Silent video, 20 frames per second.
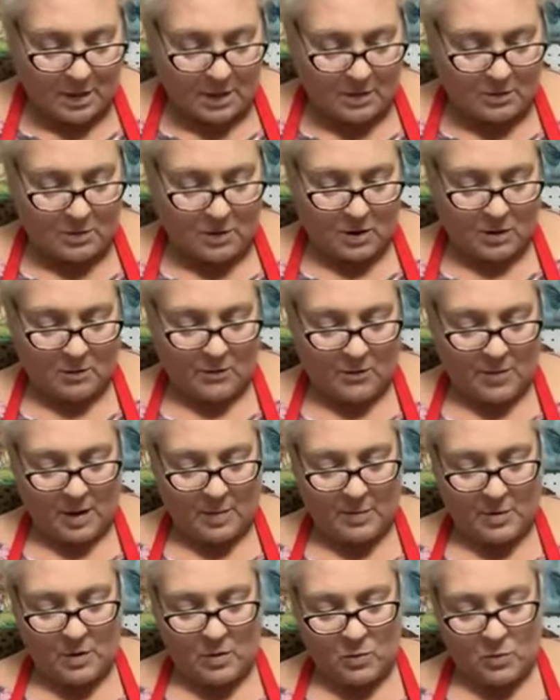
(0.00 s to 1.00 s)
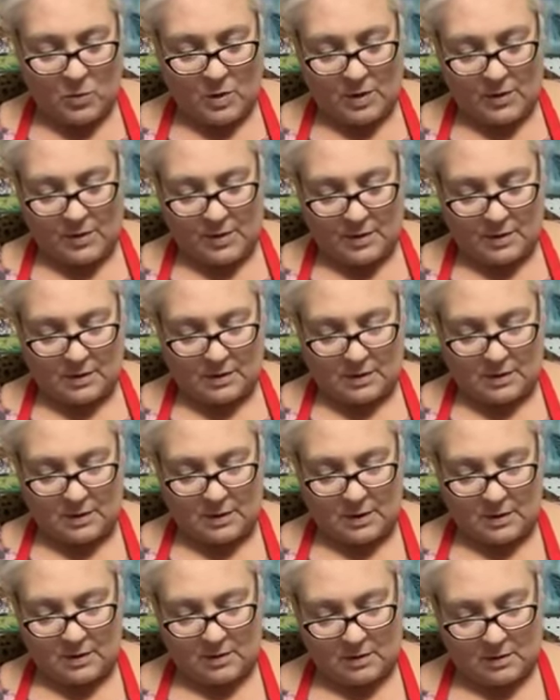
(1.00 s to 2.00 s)
I don't know if I'm going to want this
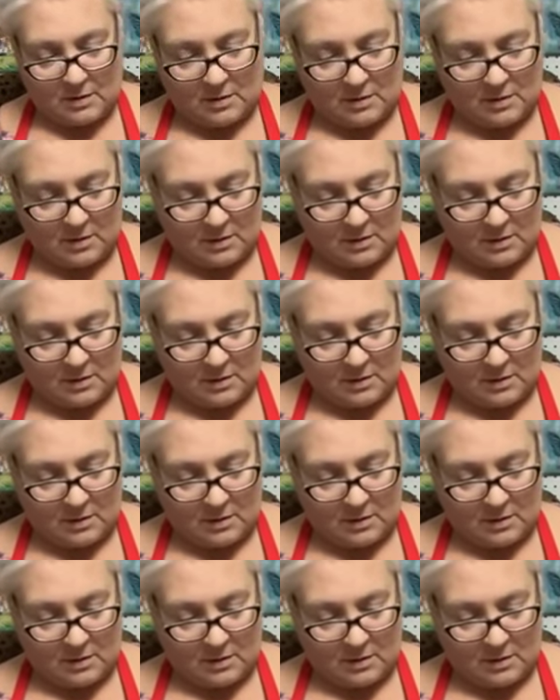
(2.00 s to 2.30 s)
to...